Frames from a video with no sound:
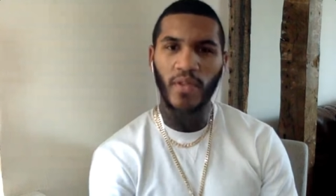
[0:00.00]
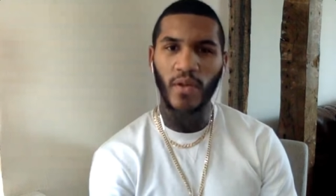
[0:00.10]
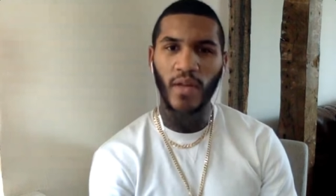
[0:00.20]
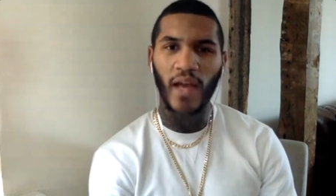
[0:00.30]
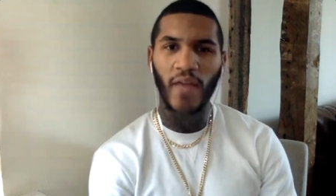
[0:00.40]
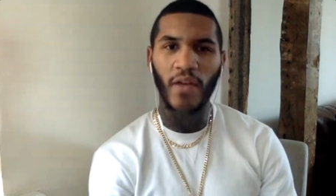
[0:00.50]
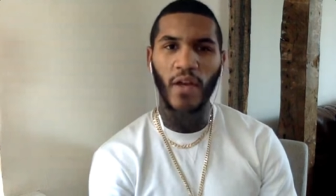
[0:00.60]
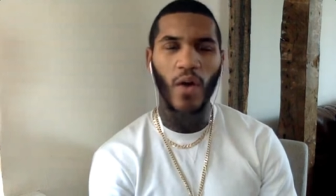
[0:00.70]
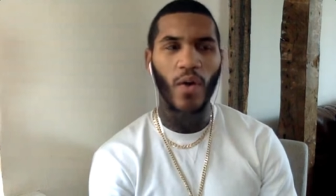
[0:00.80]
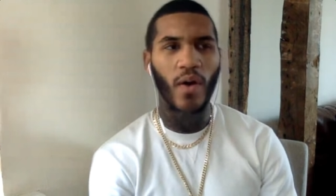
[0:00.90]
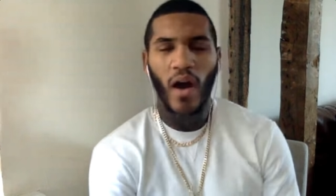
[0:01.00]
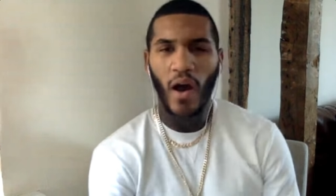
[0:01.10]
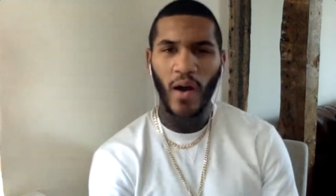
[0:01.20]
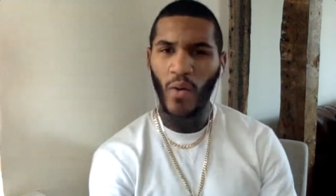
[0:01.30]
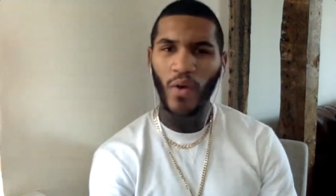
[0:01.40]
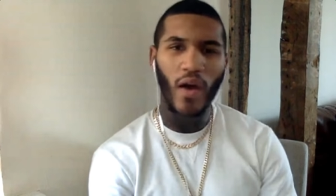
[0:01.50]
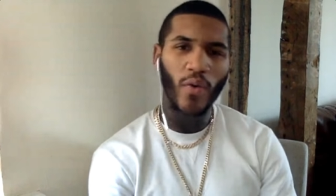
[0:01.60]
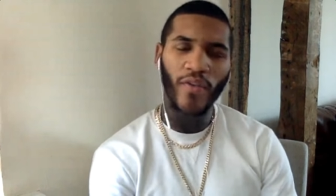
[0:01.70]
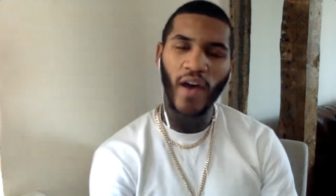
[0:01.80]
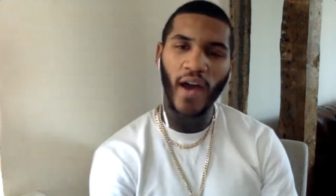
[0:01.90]
on having no, I, I, want, I
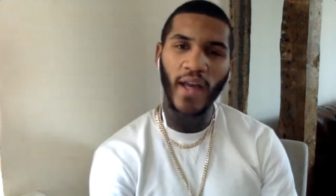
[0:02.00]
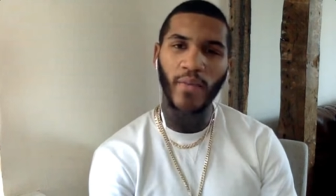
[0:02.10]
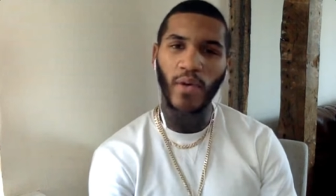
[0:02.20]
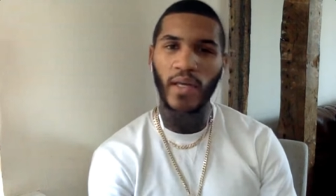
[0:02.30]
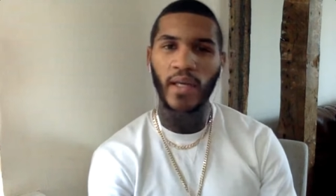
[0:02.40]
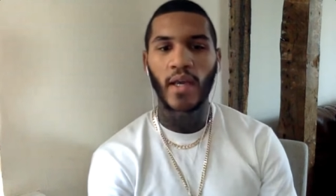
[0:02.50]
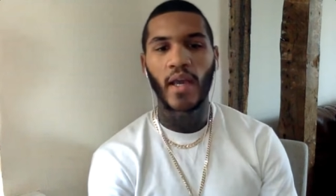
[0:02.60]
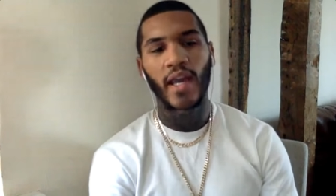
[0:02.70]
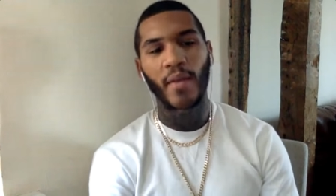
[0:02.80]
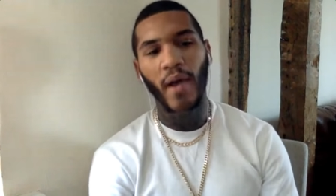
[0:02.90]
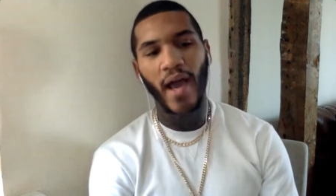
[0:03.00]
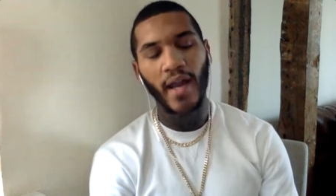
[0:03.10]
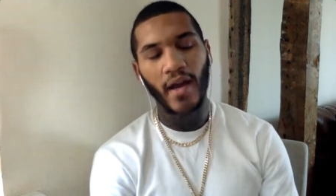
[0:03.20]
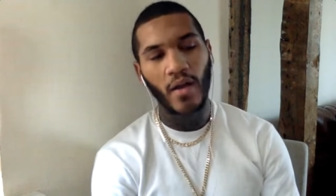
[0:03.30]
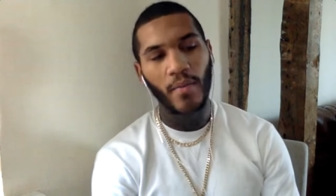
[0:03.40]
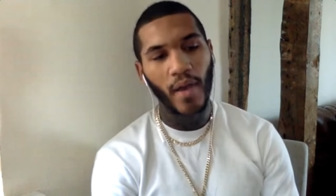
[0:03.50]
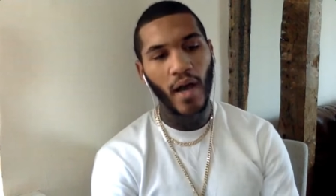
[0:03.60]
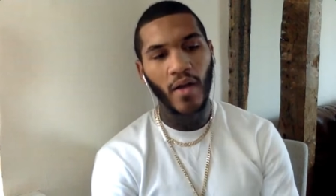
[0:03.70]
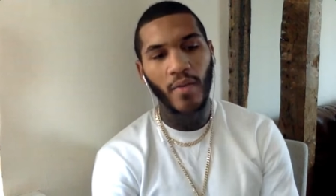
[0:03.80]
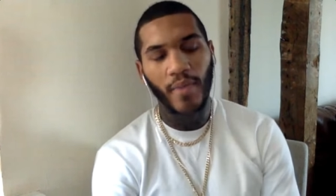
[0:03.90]
want to fight anybody, and in my head I can I
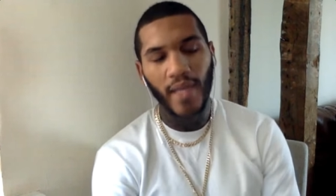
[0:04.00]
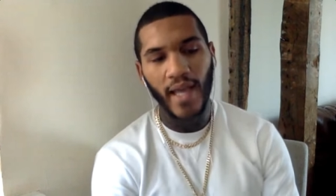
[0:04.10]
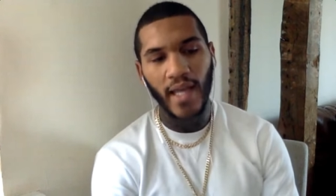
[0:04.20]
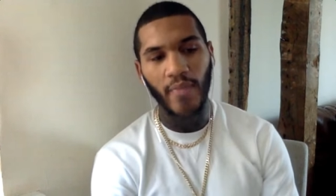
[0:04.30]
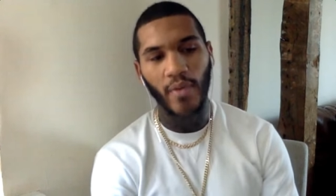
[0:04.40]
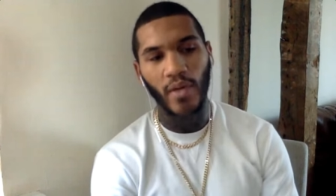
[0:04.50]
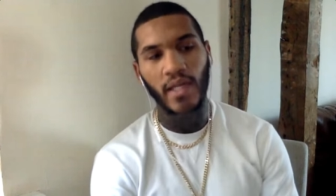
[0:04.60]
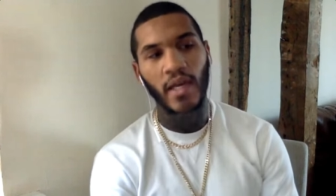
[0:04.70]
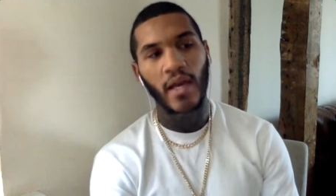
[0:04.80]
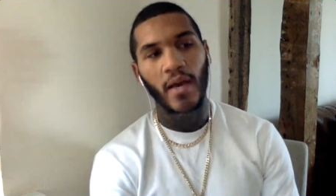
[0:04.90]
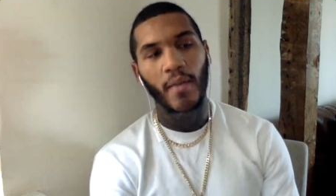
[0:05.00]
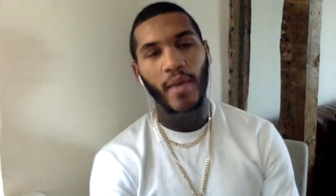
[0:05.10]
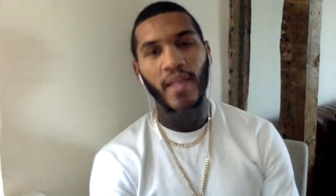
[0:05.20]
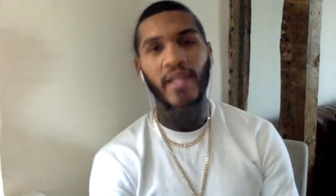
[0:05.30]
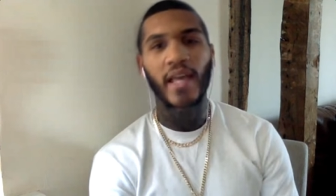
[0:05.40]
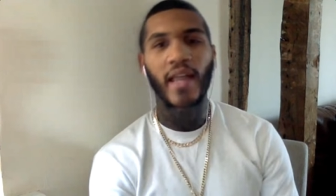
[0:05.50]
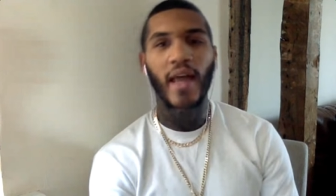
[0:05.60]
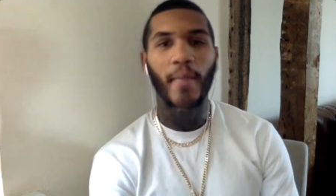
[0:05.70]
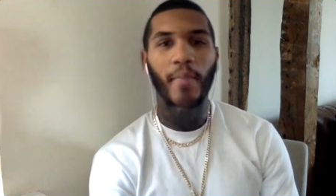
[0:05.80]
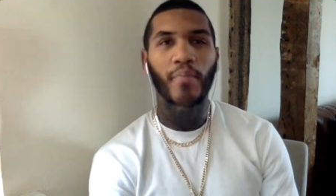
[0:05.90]
can beat anybody, but is there
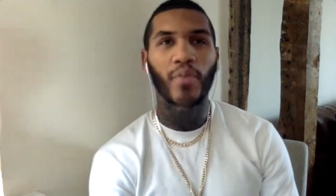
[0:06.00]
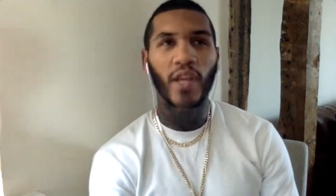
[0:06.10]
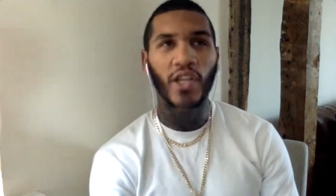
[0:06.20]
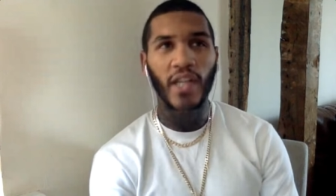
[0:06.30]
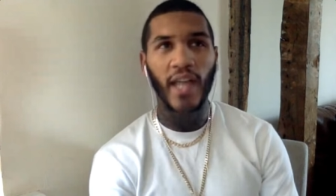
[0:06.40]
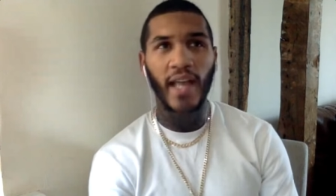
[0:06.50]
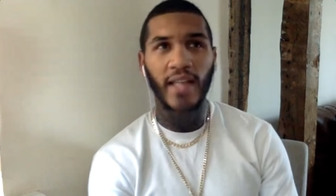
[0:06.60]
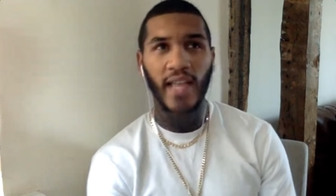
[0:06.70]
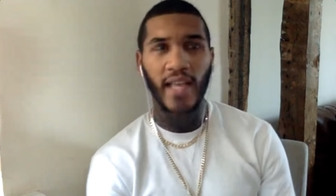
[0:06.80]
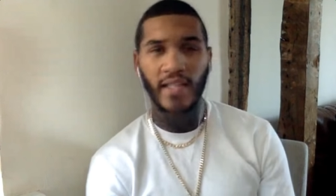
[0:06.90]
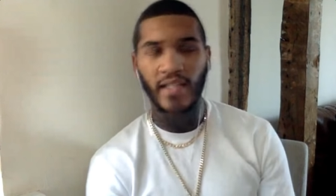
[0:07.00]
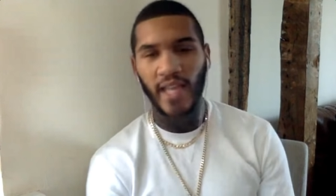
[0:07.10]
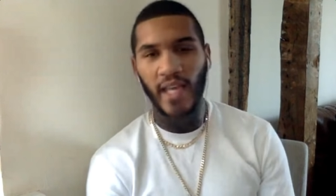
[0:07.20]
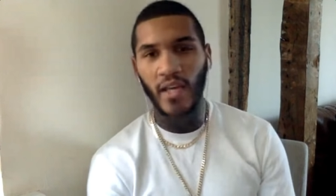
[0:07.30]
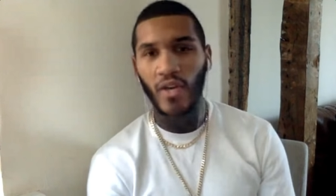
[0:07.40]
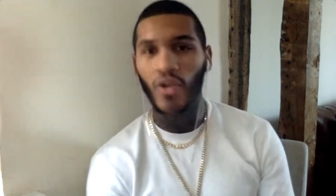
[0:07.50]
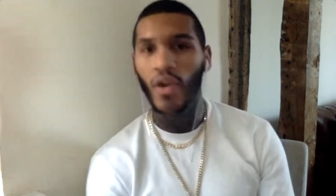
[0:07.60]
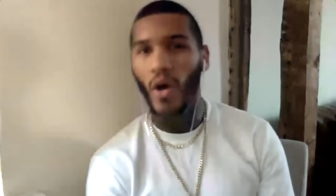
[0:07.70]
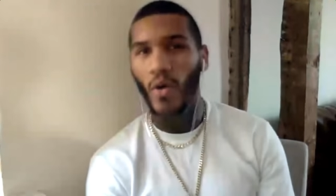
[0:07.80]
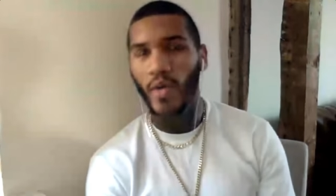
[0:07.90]
that pressure there to entertain?
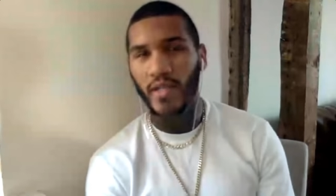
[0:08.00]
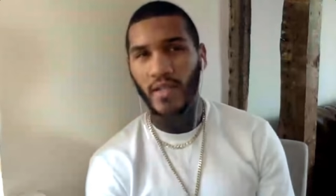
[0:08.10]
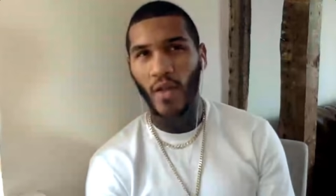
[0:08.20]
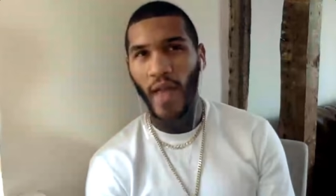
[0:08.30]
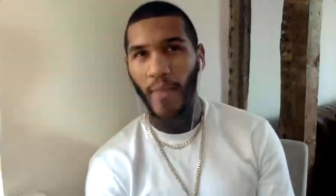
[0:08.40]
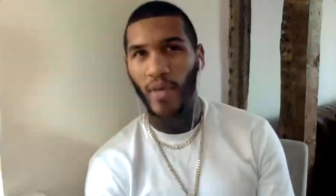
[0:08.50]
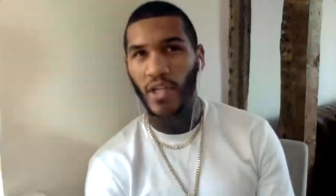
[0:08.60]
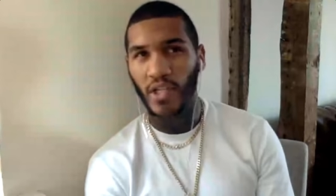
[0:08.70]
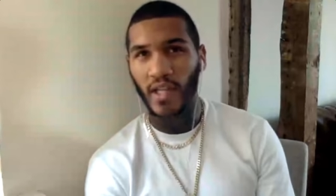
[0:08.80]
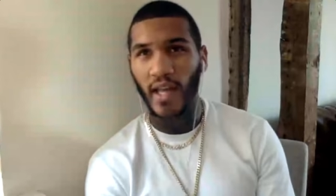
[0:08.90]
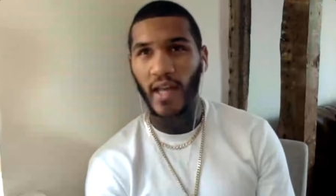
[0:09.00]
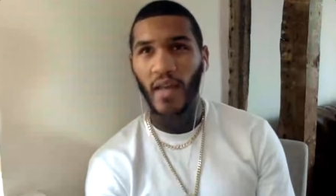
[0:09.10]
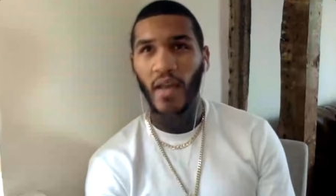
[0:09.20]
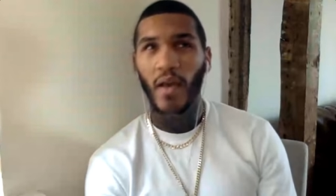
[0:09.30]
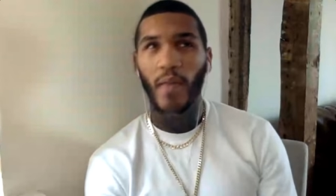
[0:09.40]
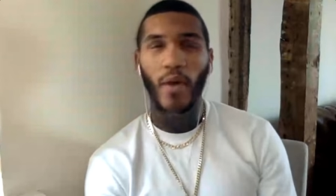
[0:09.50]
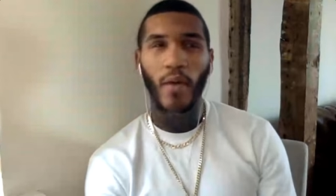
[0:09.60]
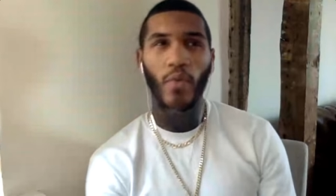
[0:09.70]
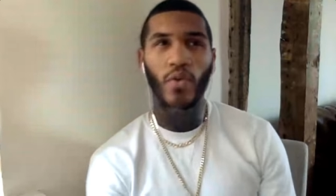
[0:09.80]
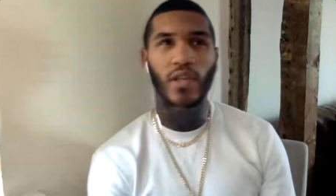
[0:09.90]
No, there's not that pressure there
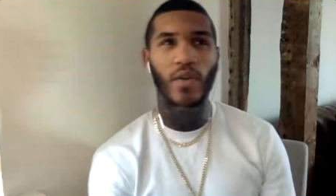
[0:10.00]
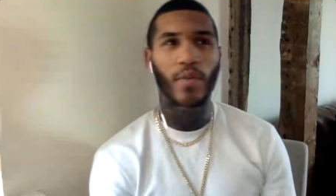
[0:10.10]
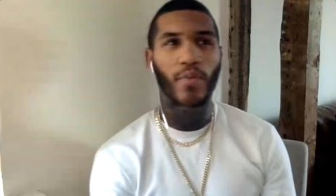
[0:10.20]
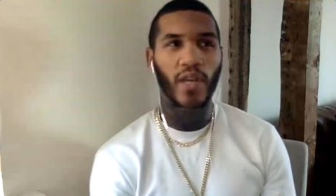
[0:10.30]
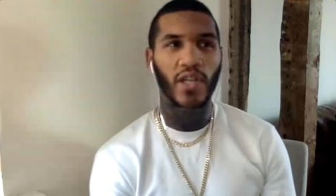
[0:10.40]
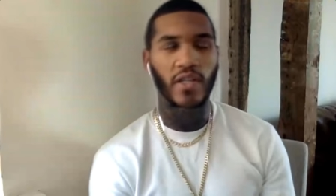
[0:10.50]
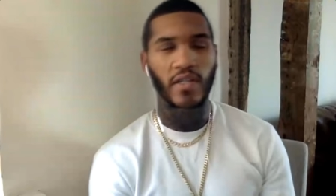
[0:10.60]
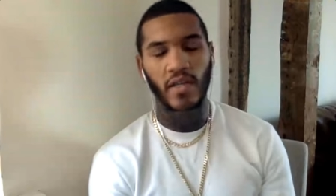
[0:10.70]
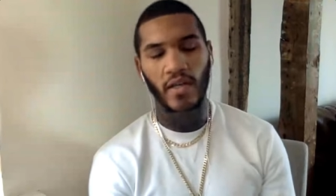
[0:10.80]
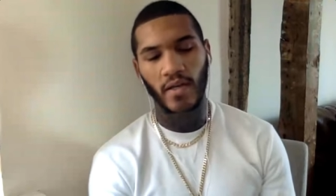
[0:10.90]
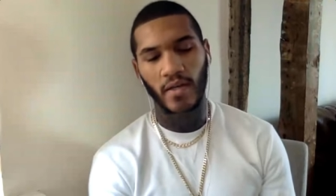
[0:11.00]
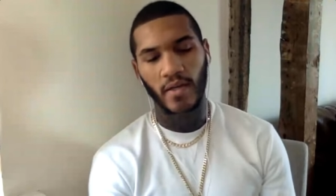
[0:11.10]
but more so the pressure to